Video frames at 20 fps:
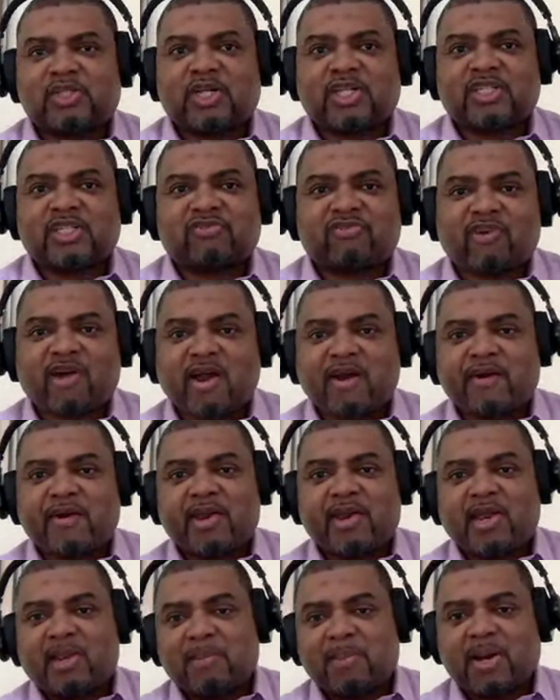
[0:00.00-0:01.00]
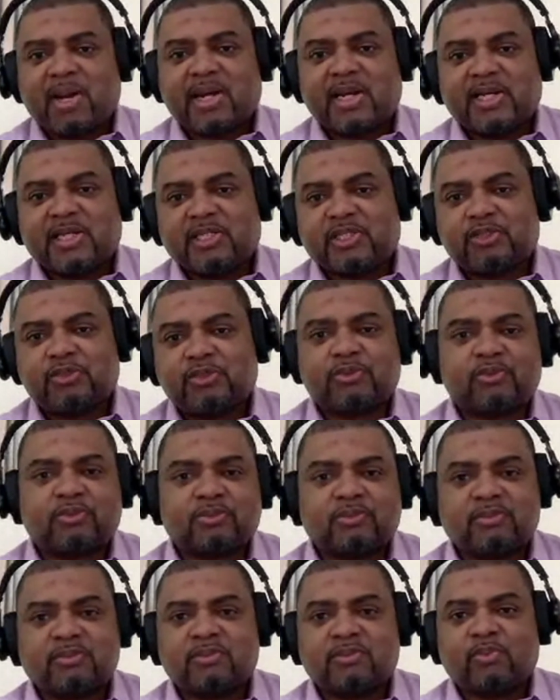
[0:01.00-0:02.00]
transferring money
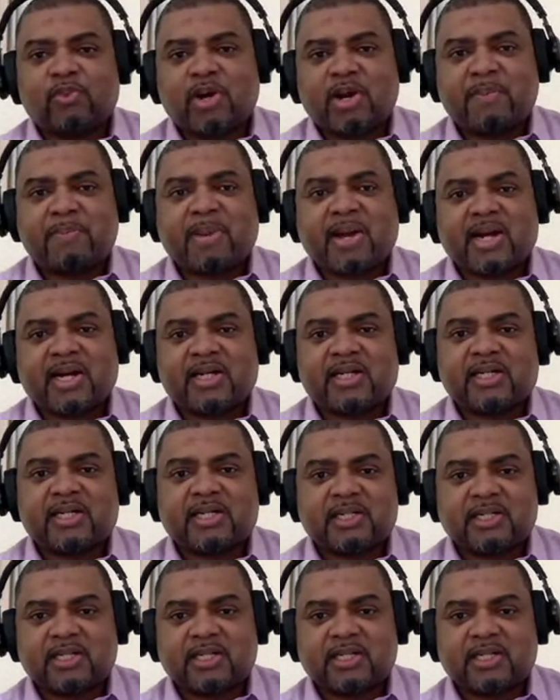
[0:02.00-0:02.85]
to one bank